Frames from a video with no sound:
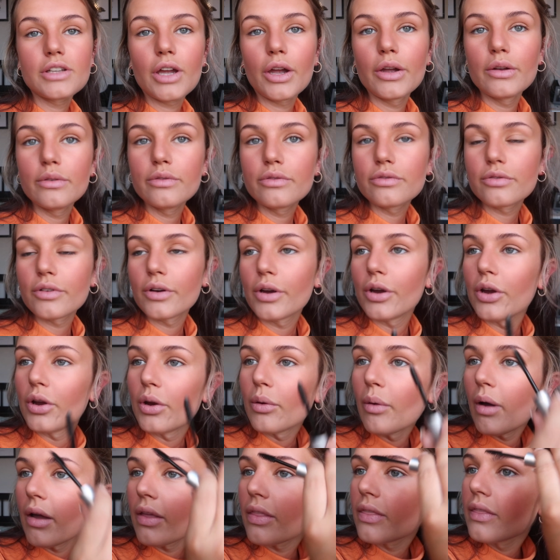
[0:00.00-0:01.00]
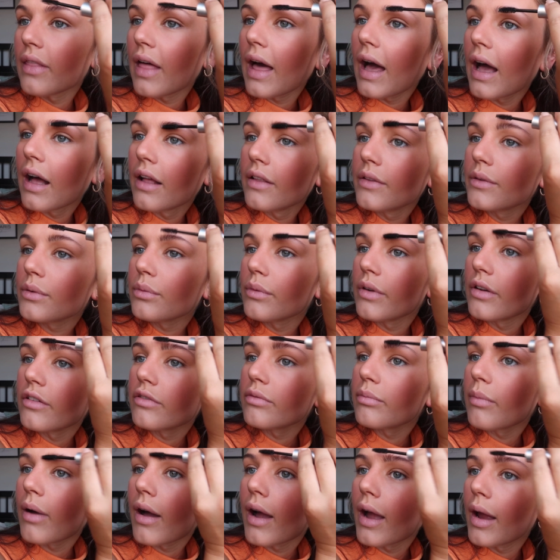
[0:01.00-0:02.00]
go through that with
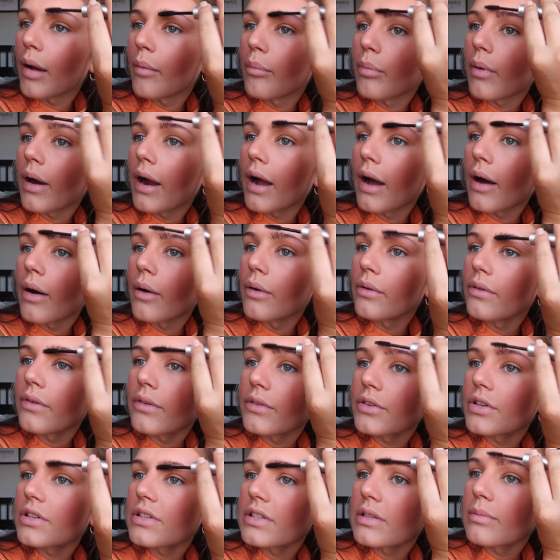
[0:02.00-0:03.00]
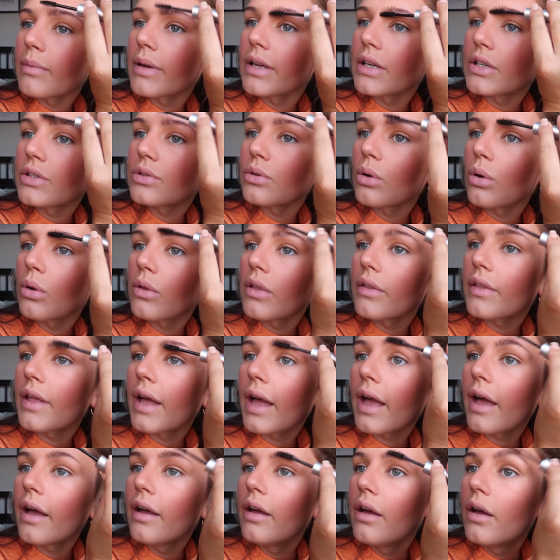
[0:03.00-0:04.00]
my brows just to make sure that
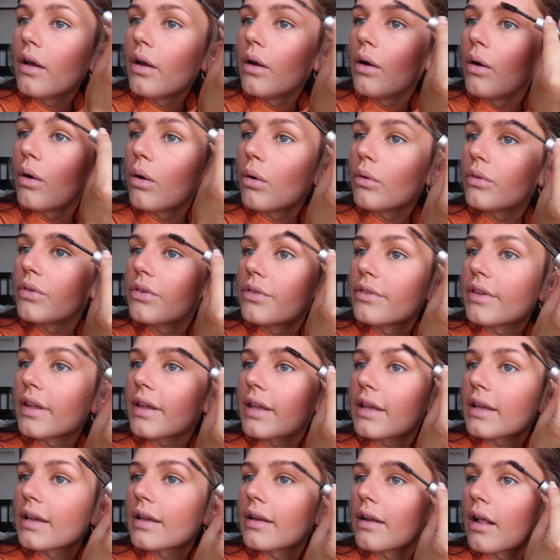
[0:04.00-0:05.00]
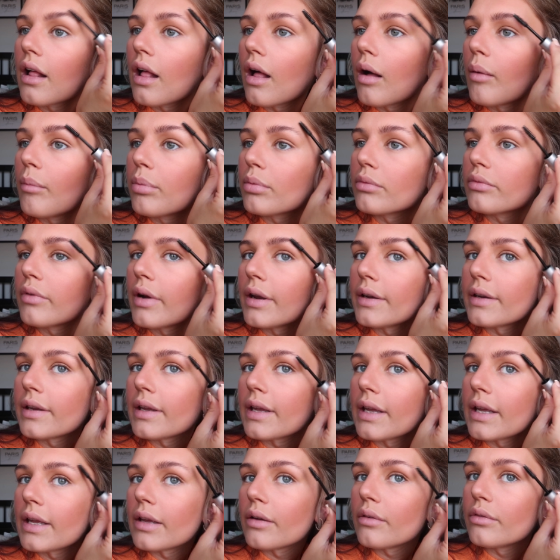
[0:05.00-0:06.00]
they're sticking up,
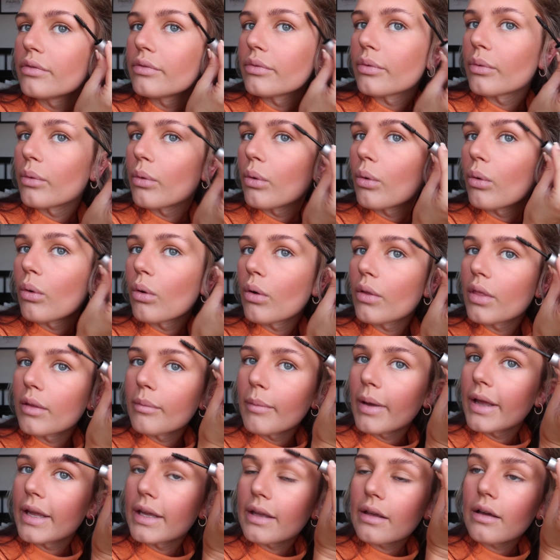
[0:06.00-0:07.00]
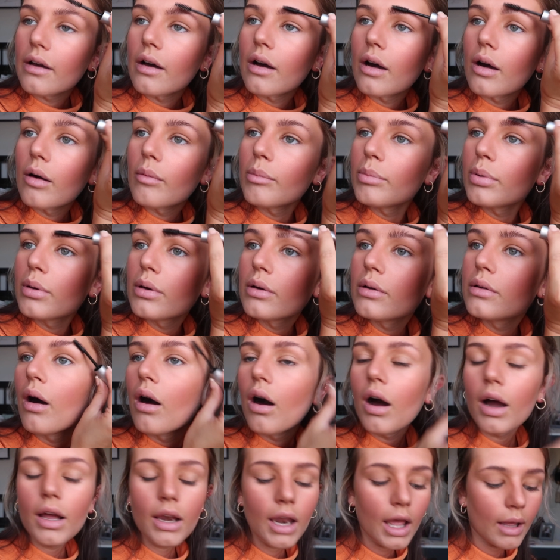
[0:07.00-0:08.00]
ready for the makeup.
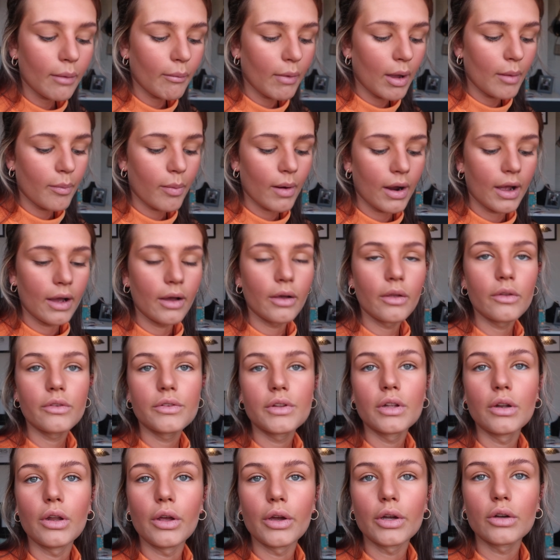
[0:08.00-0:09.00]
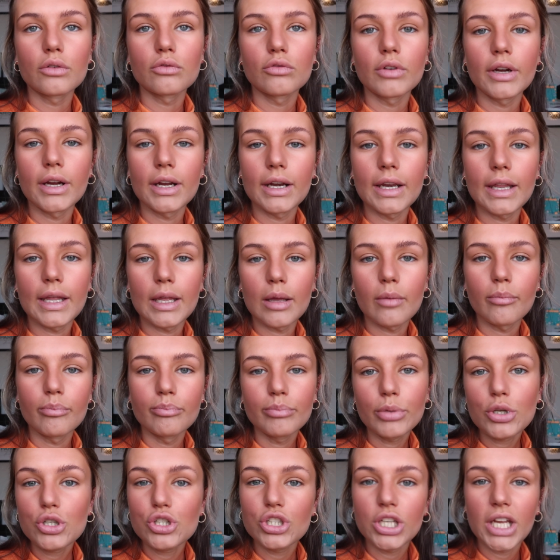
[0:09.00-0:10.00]
I like my brows to look really
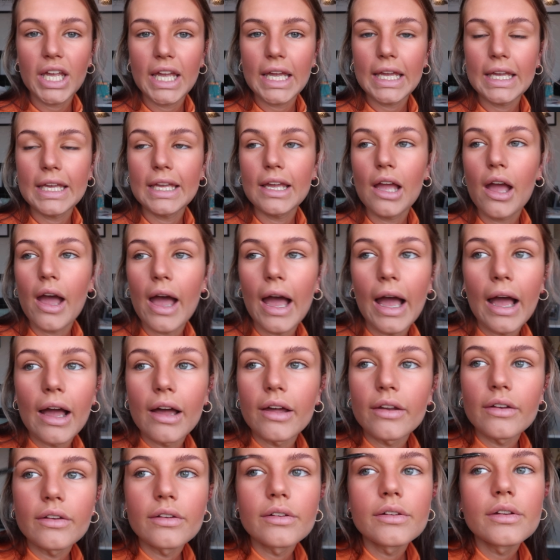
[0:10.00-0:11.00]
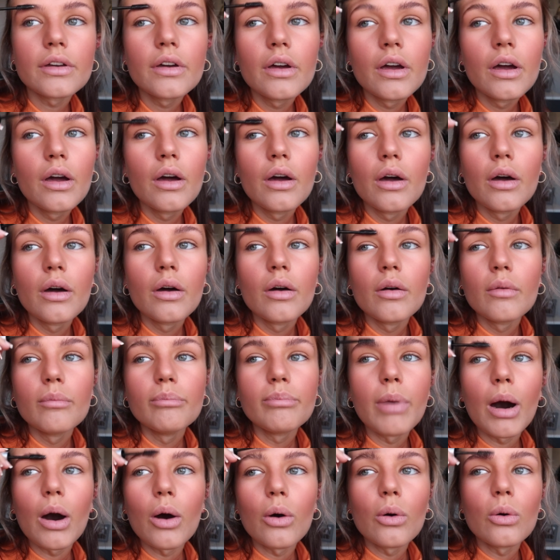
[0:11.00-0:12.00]
bushy and
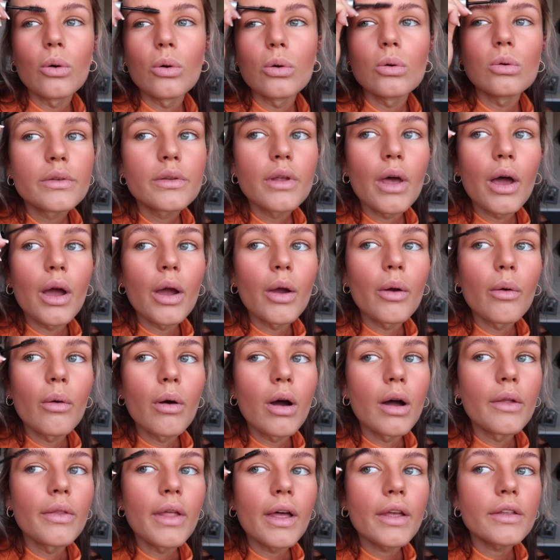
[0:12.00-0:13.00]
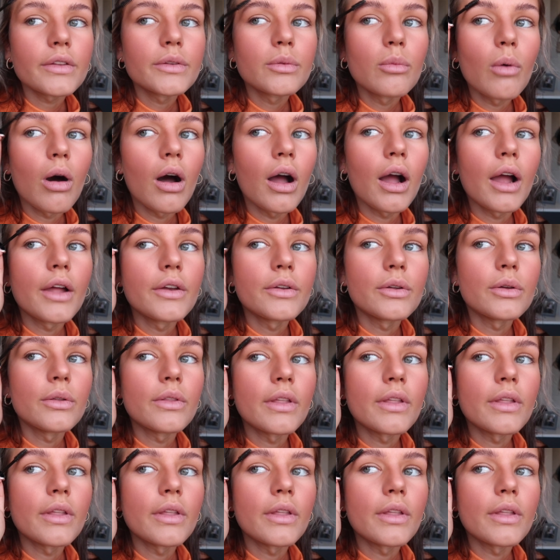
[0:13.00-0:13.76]
bold, so that's why I do